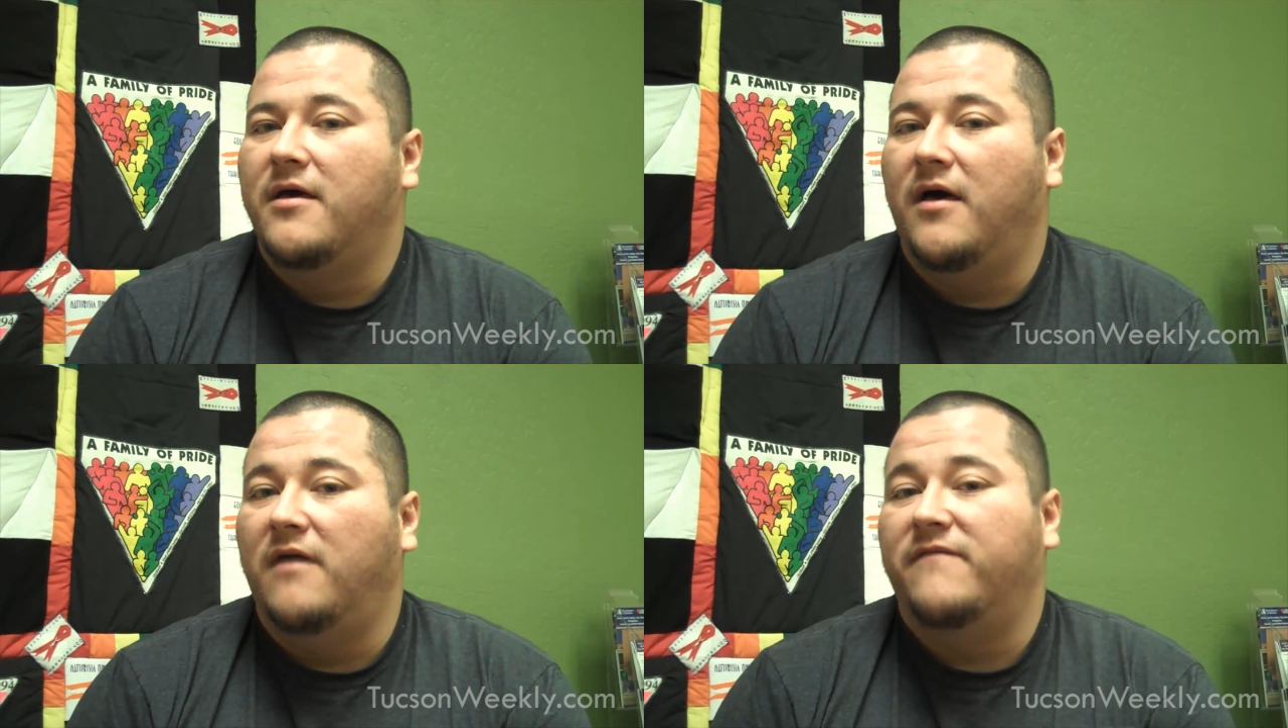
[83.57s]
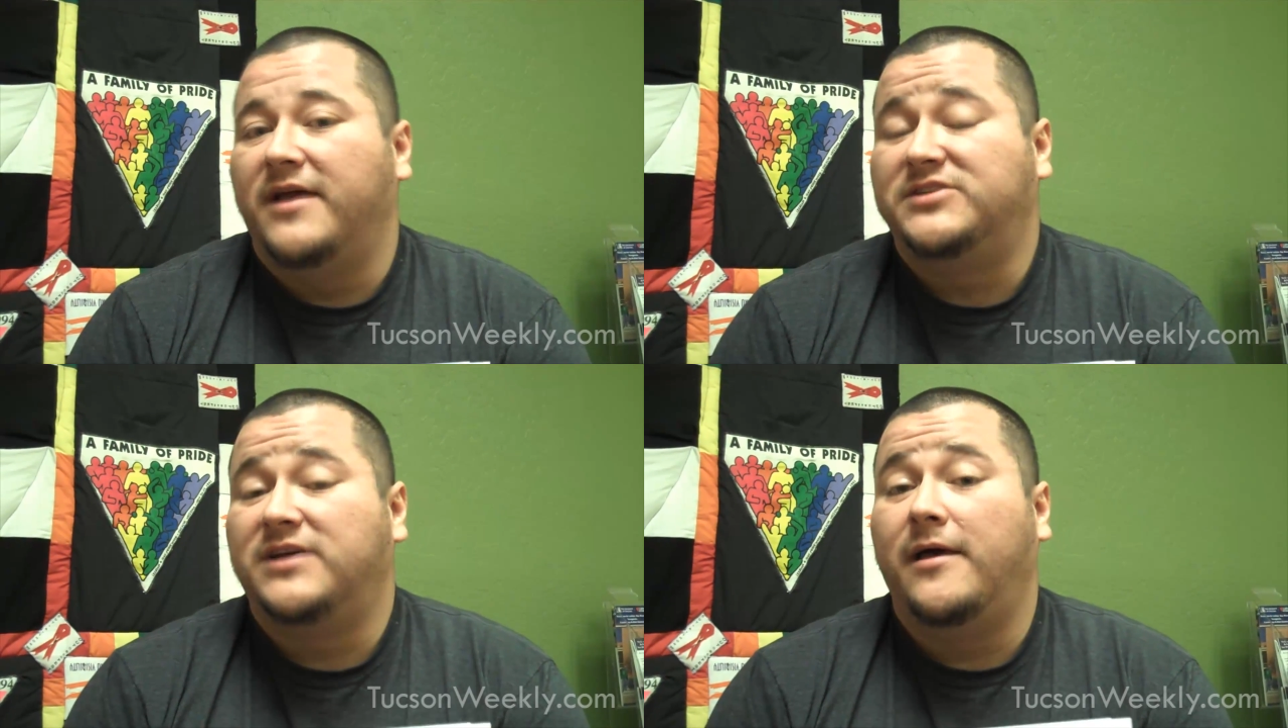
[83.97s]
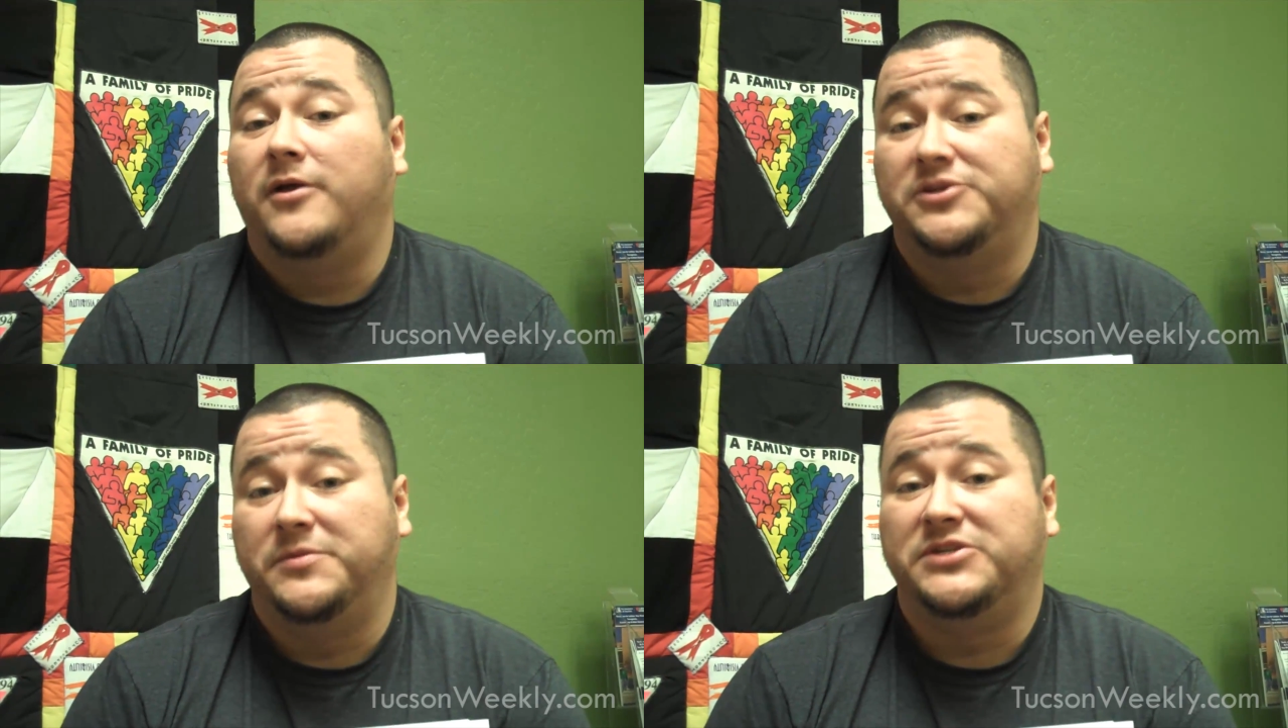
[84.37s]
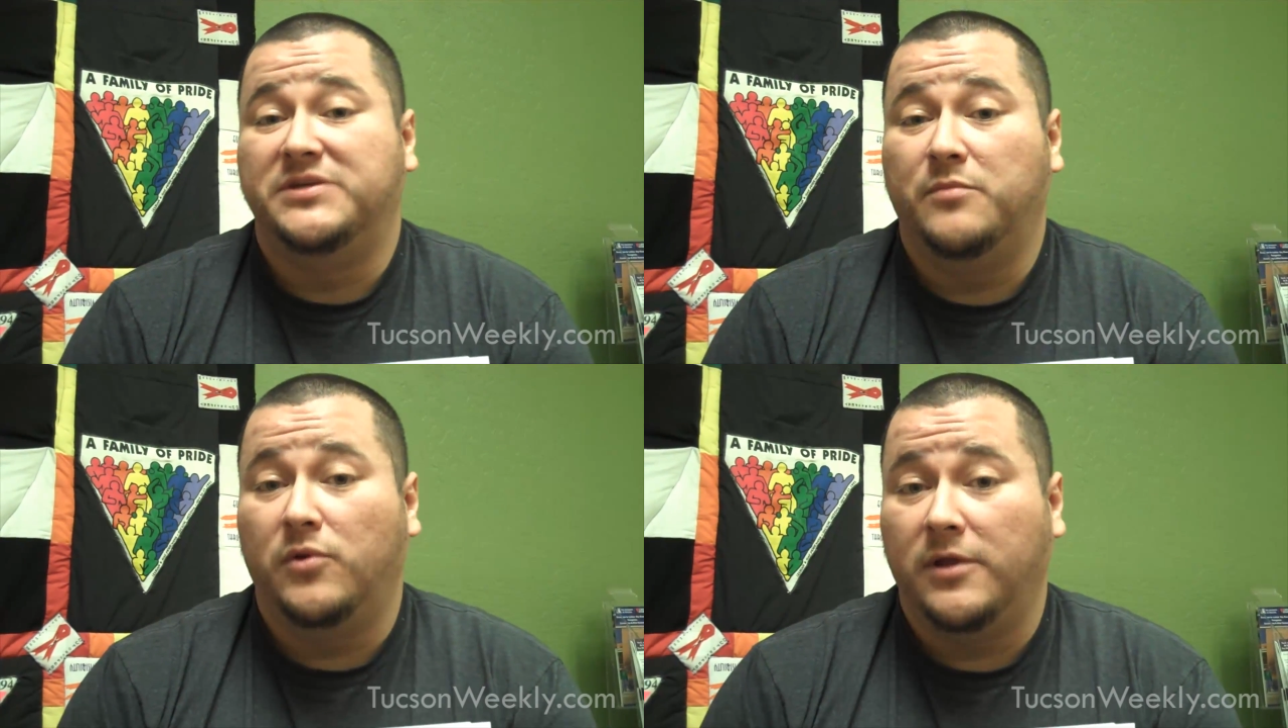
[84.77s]
of anti-LGBT
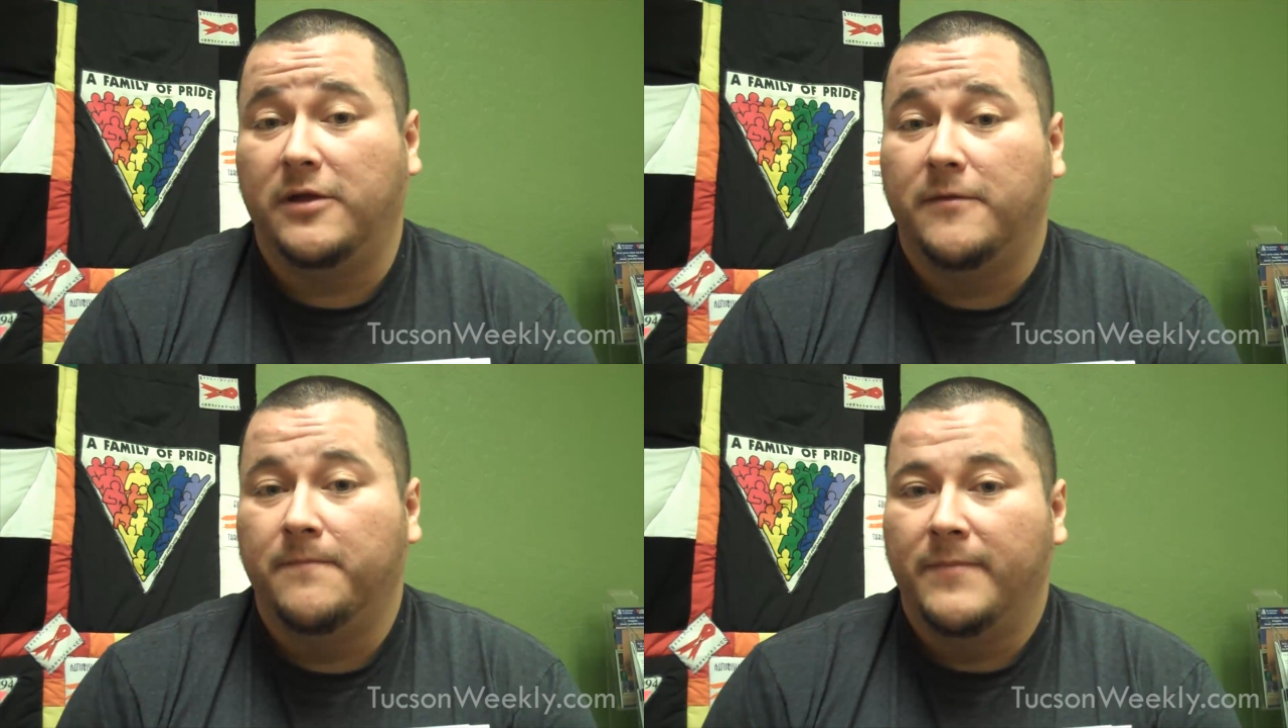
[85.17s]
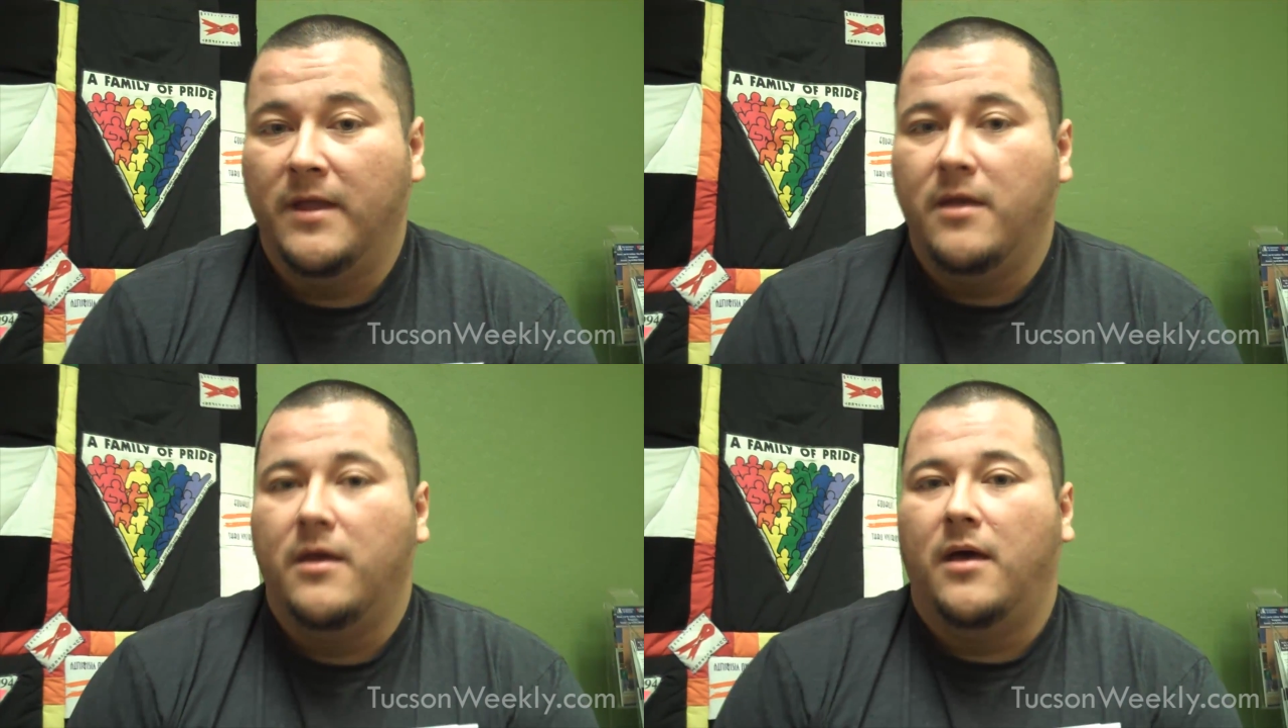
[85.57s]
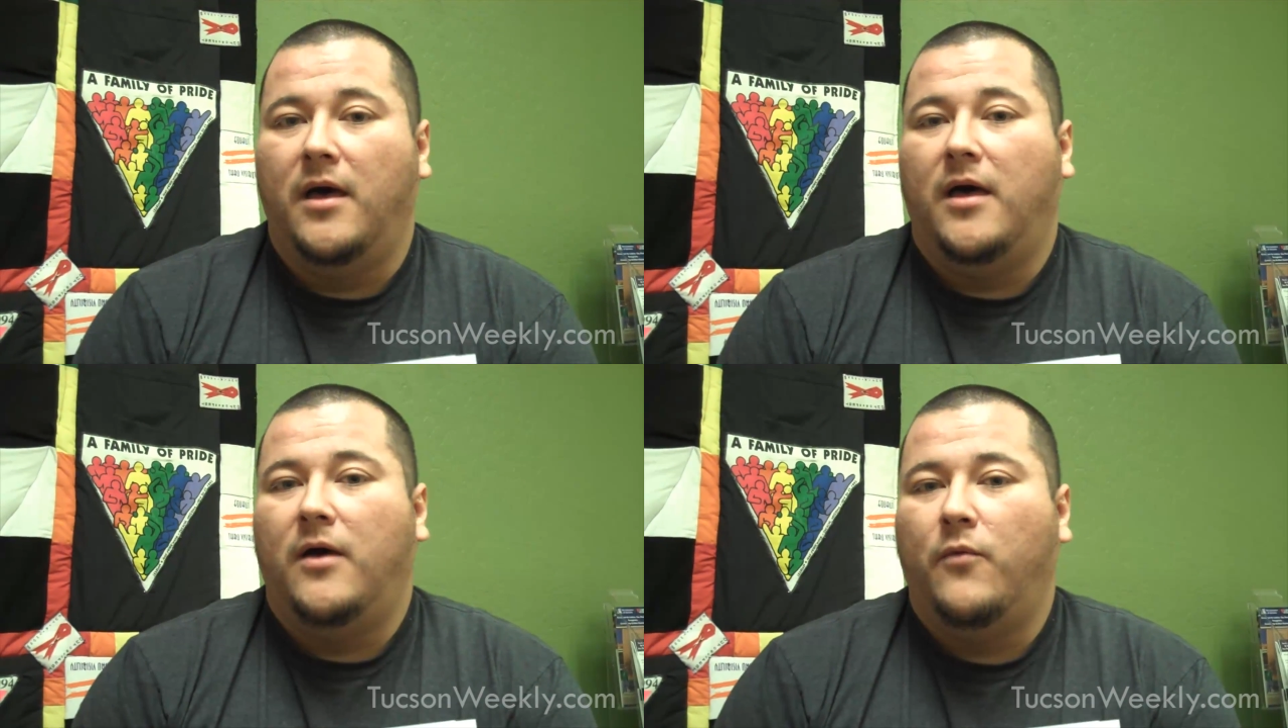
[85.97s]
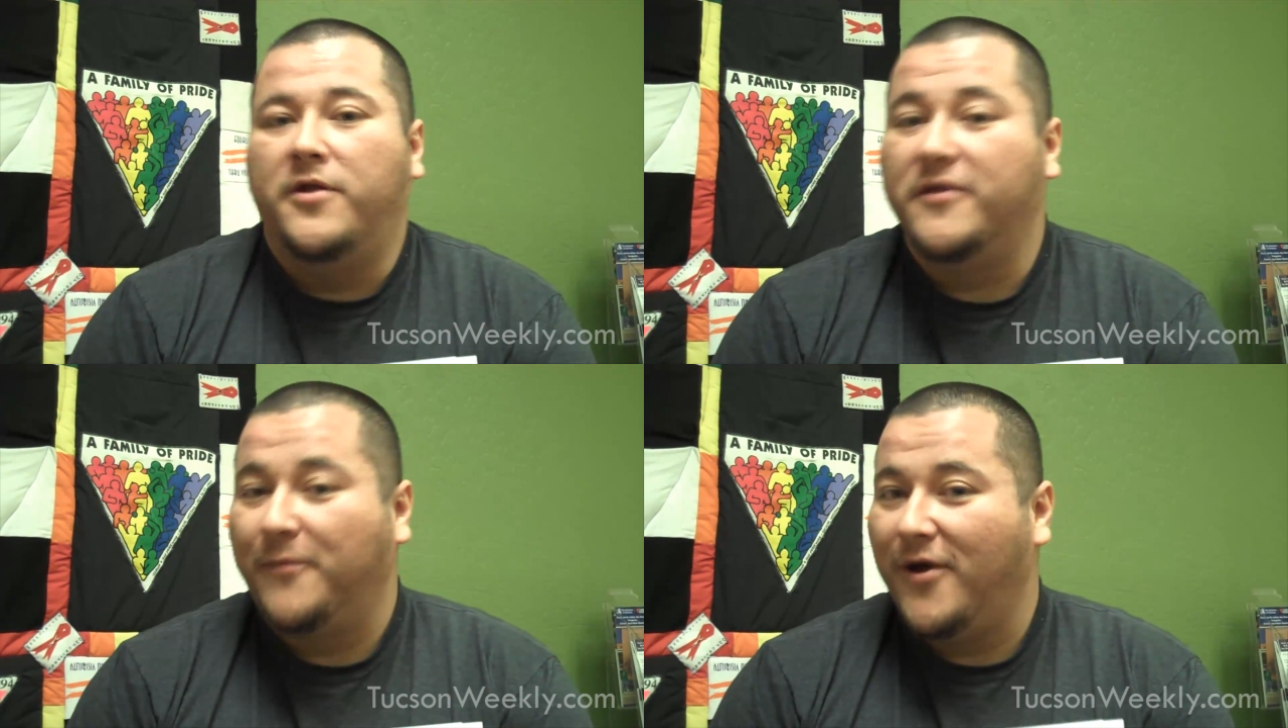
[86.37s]
bullying. One
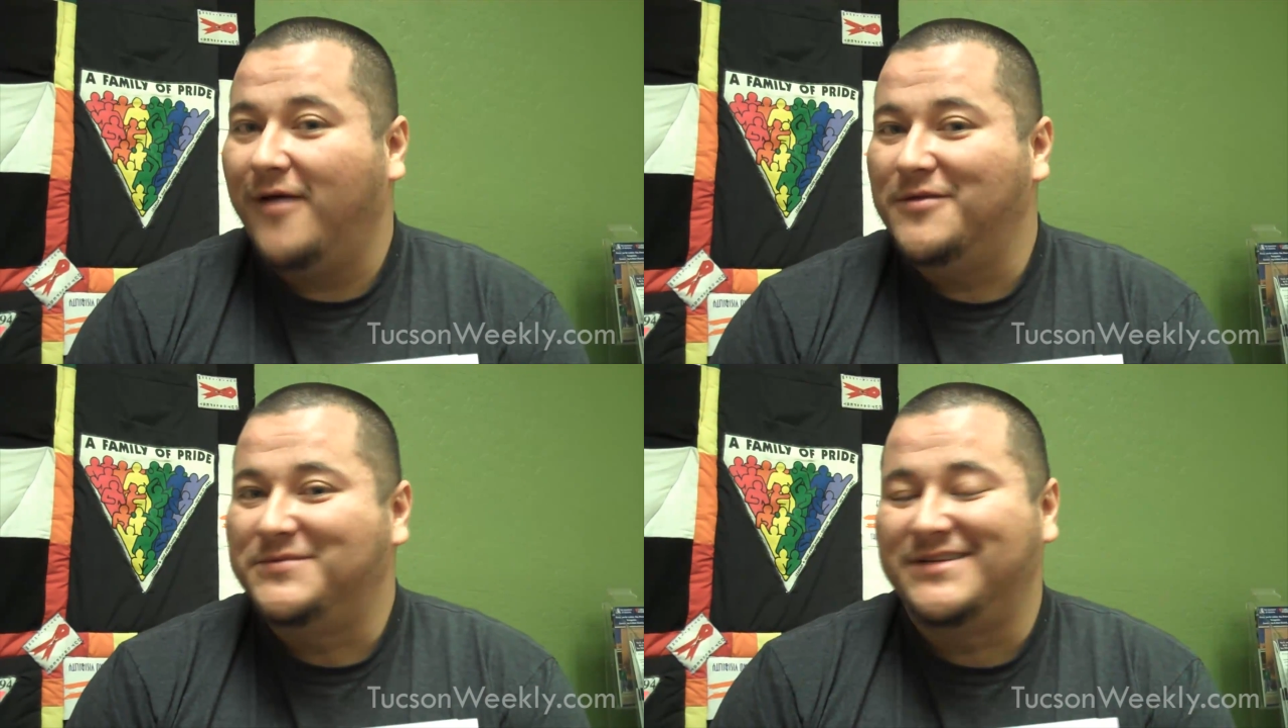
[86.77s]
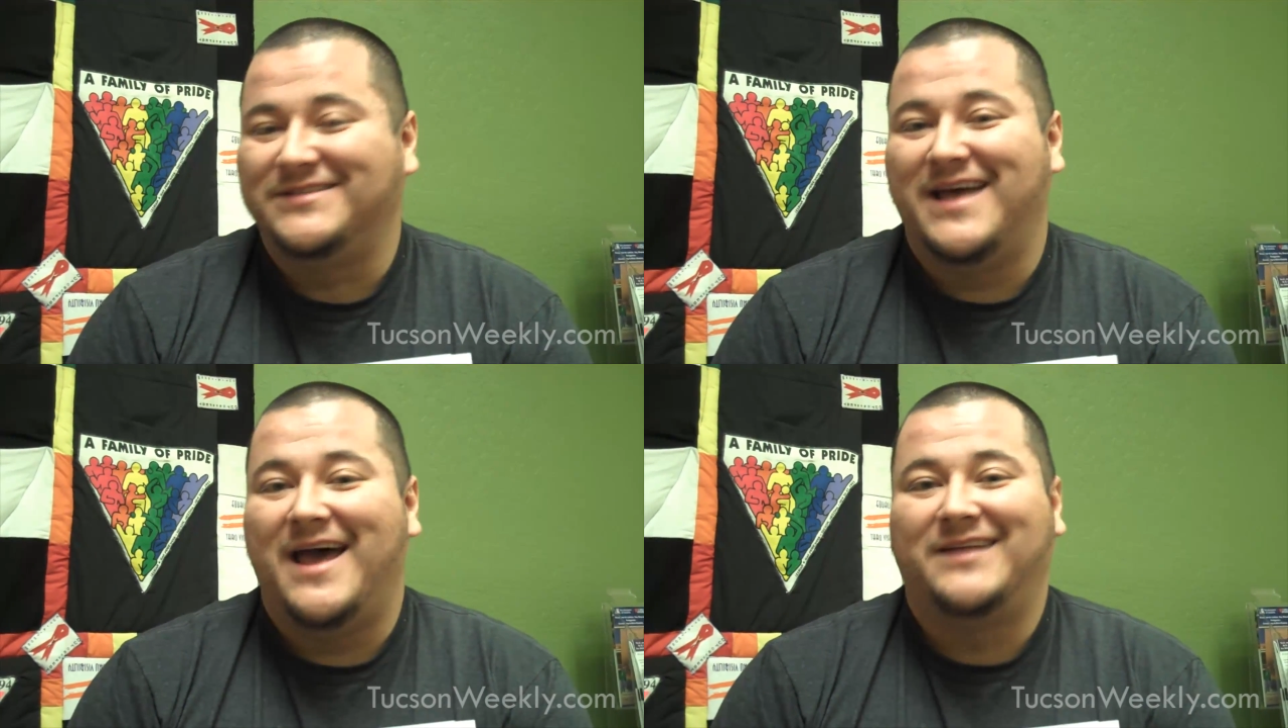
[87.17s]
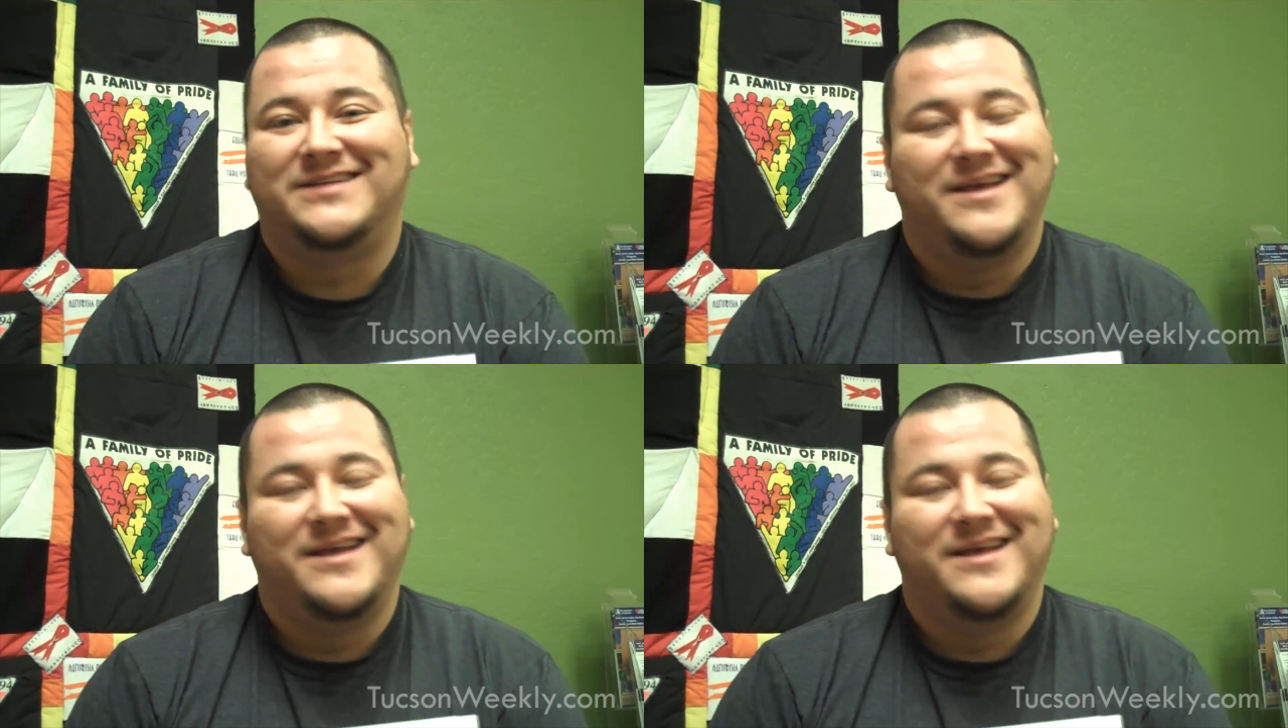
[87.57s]
of the problems is that